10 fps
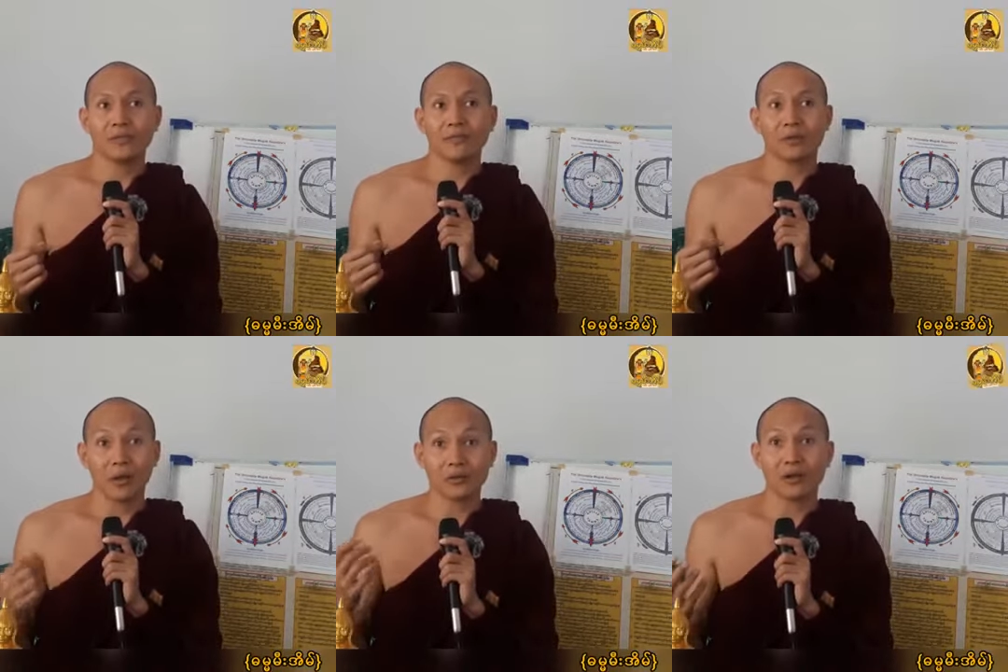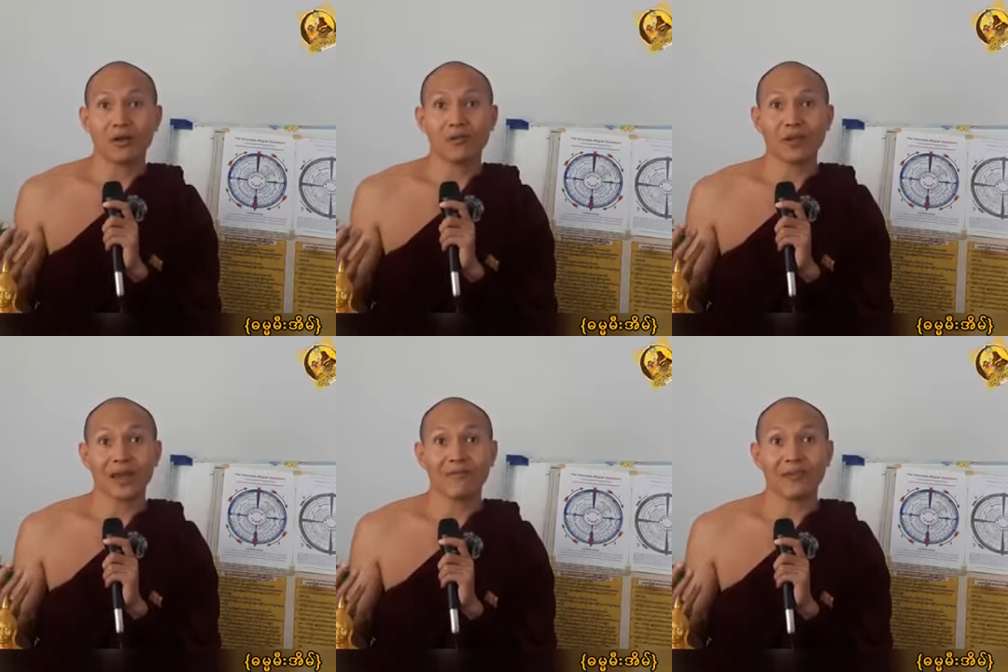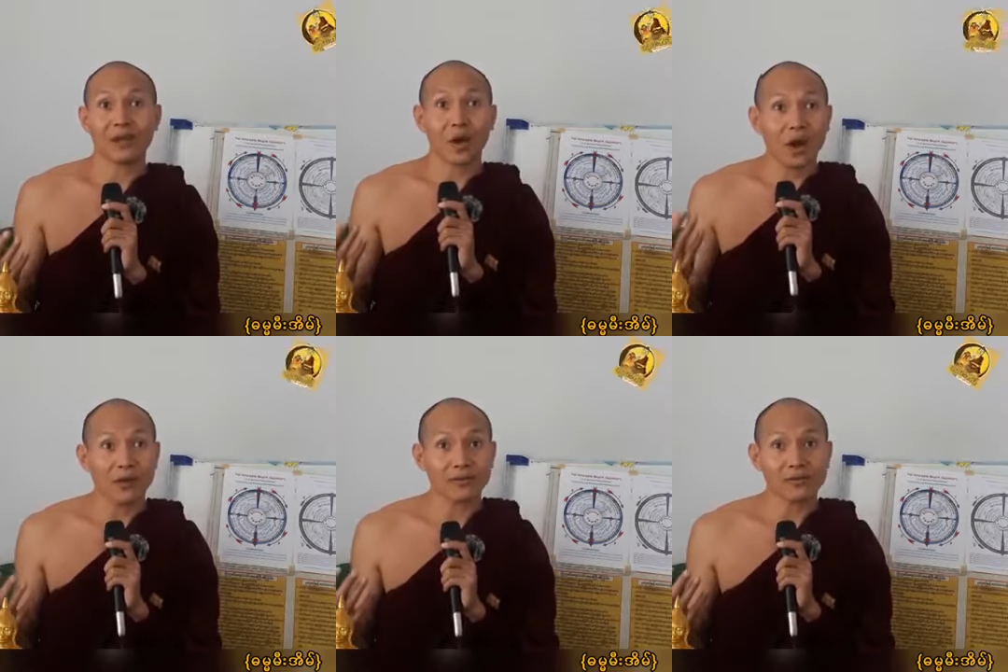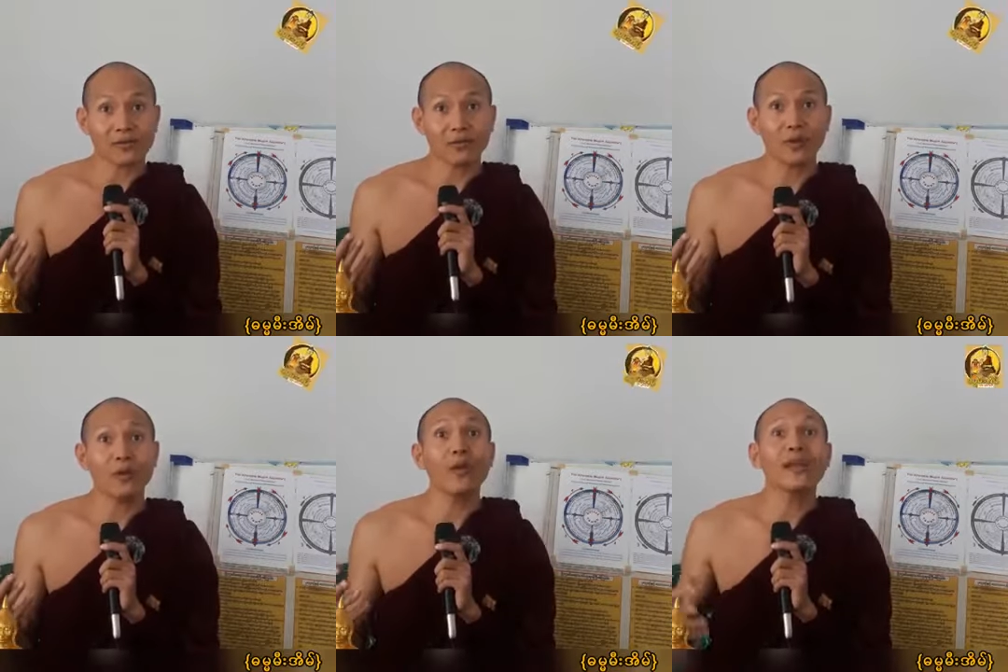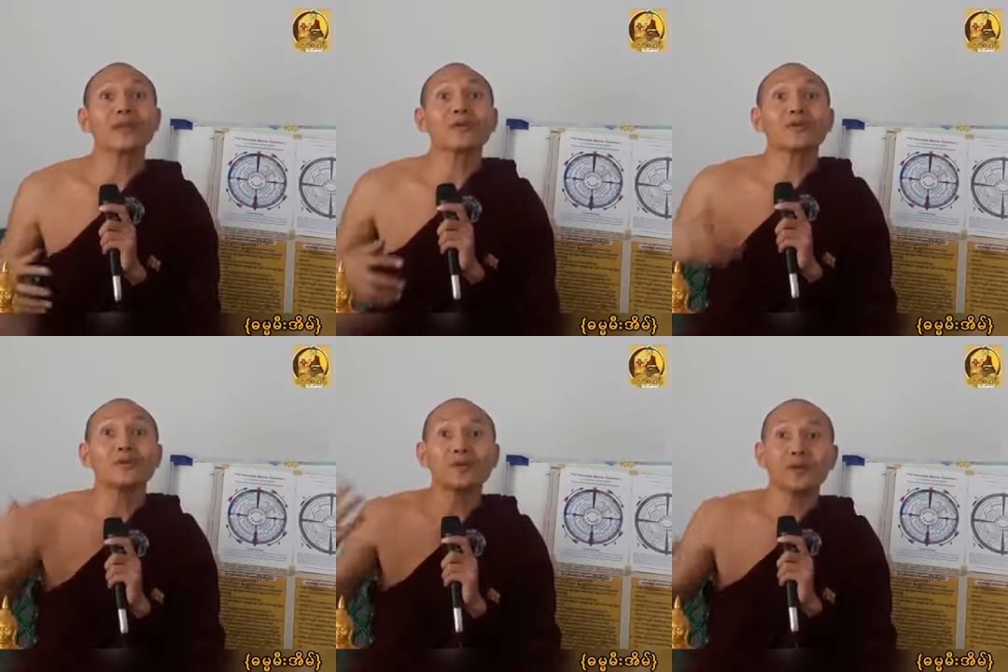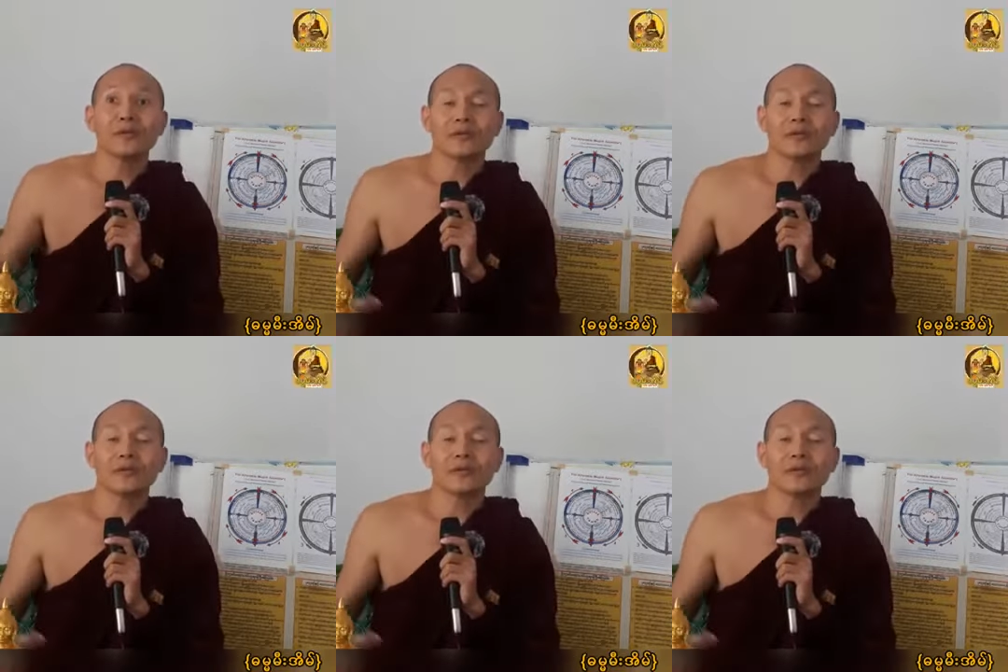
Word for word: because of, we have the cause. We're willing to